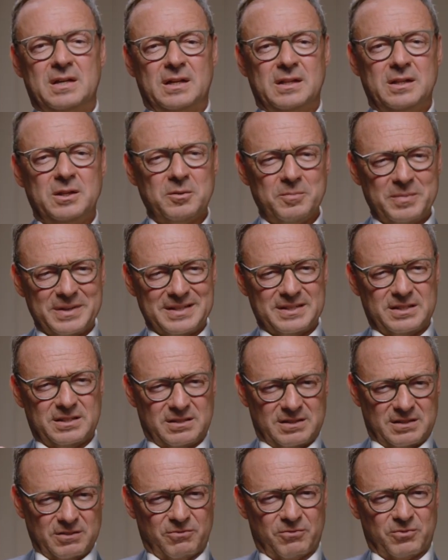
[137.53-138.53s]
little
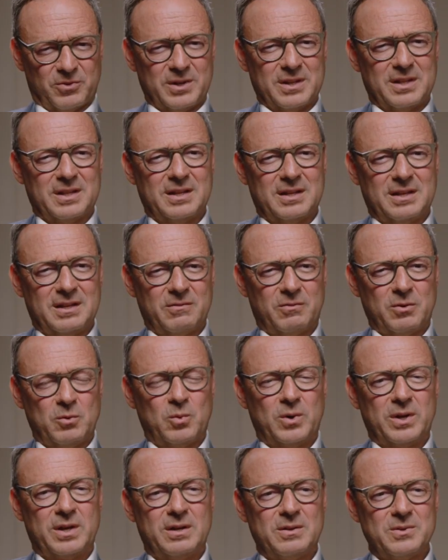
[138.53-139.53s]
bit different than
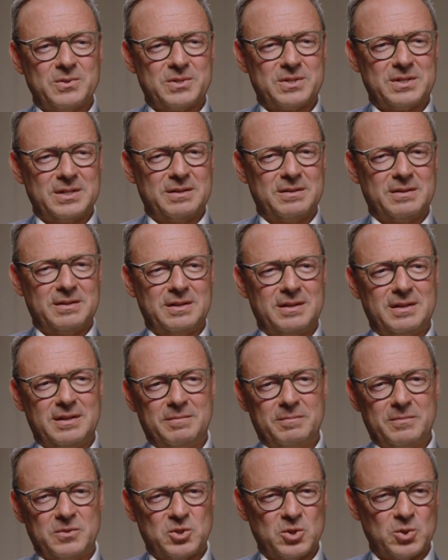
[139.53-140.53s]
everyone else
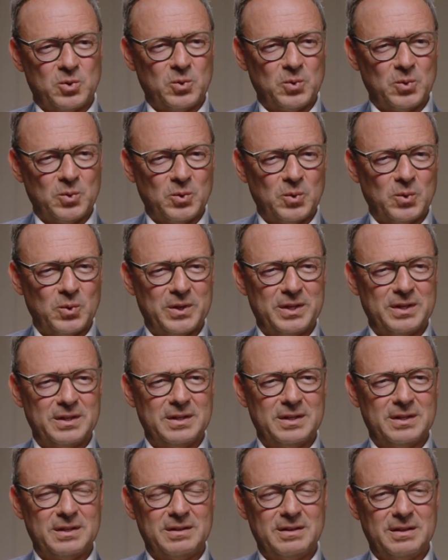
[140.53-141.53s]
in school
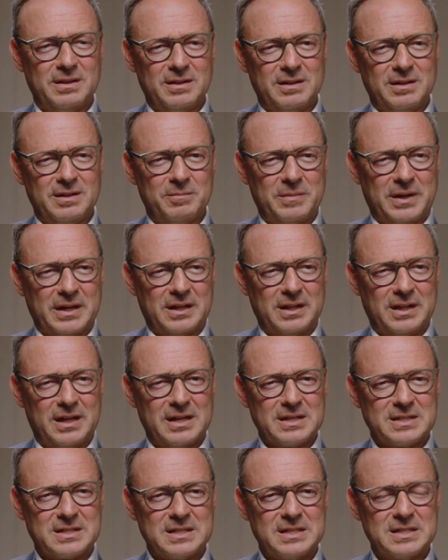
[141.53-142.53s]
and in my
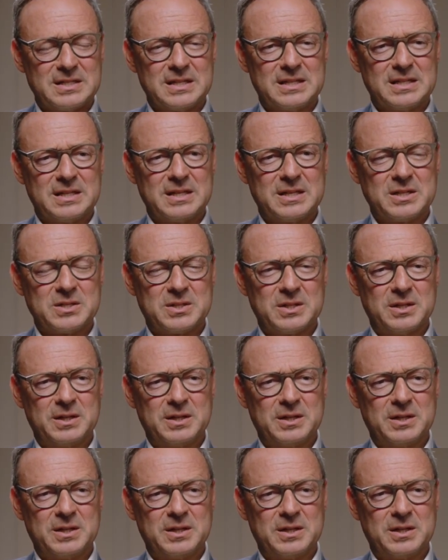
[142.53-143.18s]
classes and things.